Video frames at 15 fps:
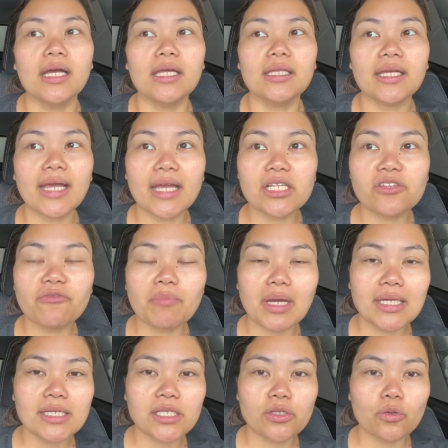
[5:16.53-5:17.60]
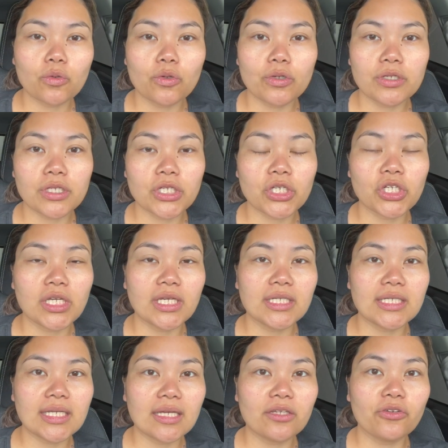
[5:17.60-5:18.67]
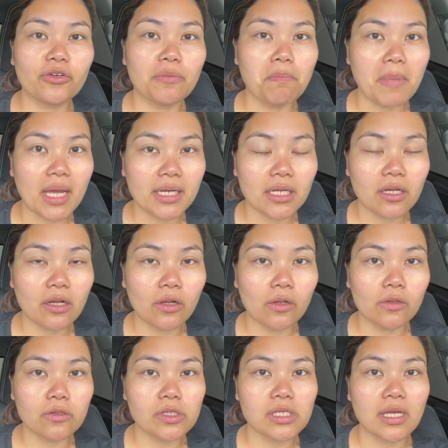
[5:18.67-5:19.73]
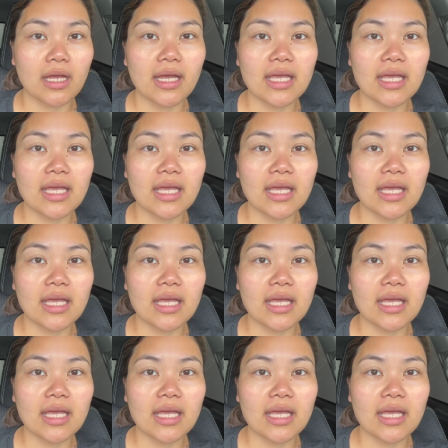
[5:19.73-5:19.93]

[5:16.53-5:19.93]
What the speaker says: In the case of my source, she did her medicals